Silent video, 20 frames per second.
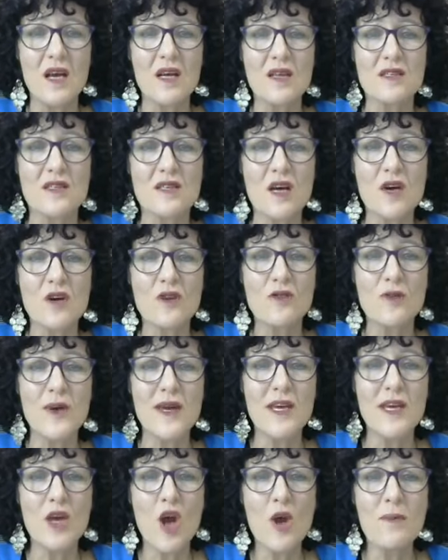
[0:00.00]
So if we
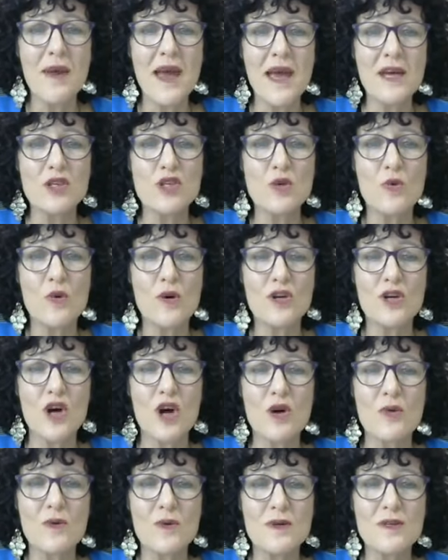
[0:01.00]
go back to what
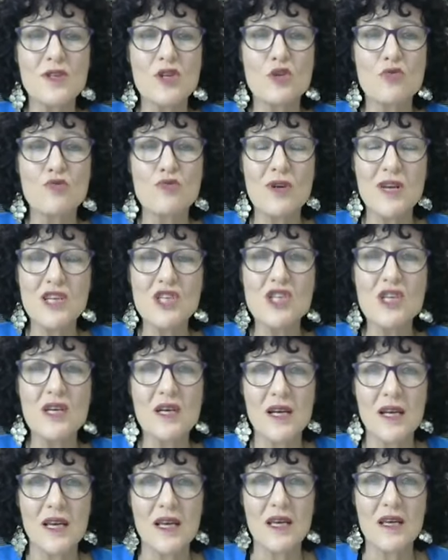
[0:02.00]
I was
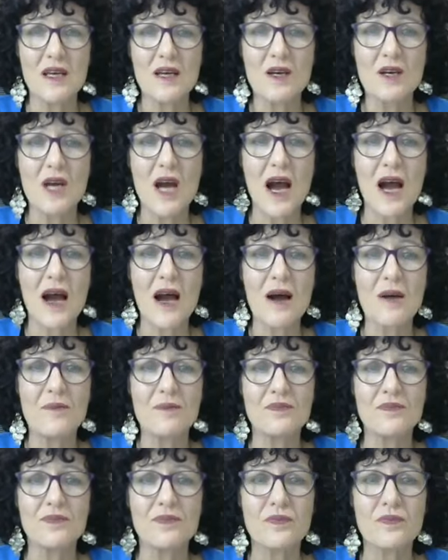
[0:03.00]
originally um,